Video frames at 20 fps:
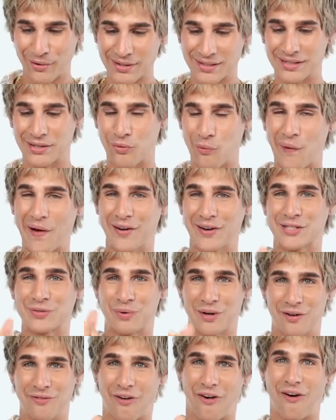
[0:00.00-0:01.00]
was the weirdest
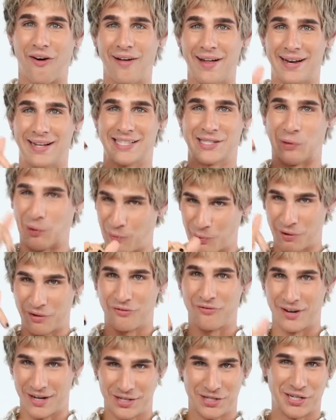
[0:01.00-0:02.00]
one of all, and it's the one we're
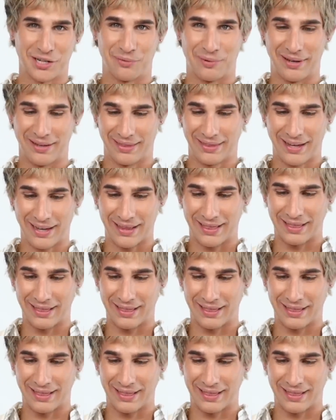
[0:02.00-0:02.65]
finishing with. Like,